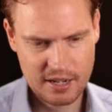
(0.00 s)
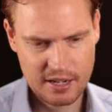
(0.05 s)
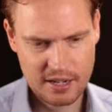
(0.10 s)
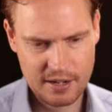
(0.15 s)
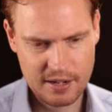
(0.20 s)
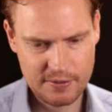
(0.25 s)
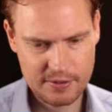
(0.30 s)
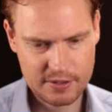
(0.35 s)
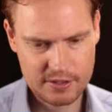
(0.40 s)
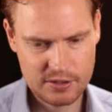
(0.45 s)

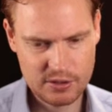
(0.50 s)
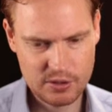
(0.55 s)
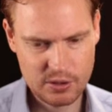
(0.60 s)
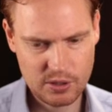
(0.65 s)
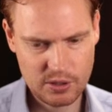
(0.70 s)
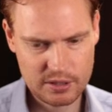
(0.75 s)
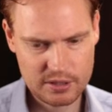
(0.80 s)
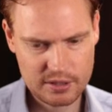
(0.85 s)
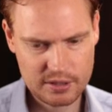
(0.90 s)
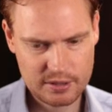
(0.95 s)
If it's
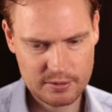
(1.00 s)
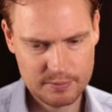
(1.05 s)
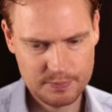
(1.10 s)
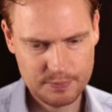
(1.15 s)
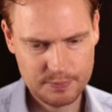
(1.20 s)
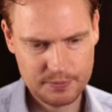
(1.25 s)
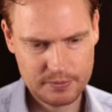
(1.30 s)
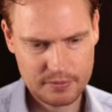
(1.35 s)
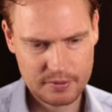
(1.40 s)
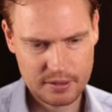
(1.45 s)
not,
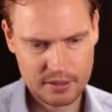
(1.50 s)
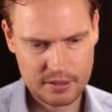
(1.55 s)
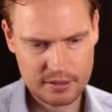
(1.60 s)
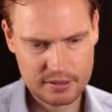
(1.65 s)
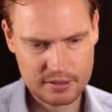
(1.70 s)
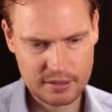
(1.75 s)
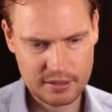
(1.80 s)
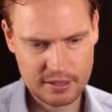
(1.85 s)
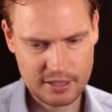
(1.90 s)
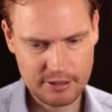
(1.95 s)
it's
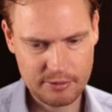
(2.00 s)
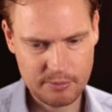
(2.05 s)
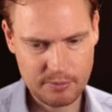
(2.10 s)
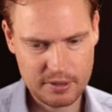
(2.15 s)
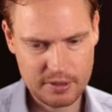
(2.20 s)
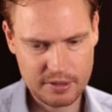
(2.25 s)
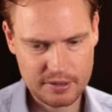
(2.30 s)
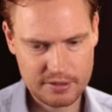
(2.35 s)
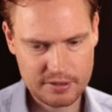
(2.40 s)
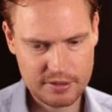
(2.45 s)
going to give
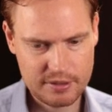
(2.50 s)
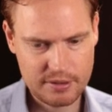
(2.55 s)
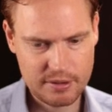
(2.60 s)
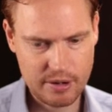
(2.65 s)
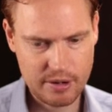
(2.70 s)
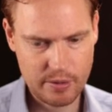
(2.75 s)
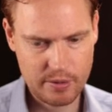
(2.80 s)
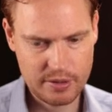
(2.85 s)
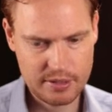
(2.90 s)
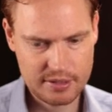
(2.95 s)
me a
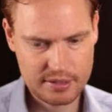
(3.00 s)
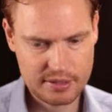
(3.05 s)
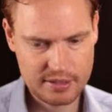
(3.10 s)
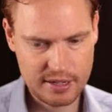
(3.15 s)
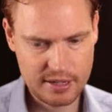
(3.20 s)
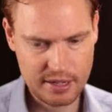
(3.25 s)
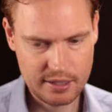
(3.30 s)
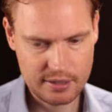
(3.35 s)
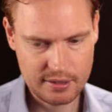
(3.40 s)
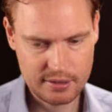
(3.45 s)
0
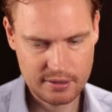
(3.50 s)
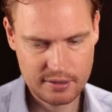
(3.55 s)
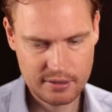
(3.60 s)
instead.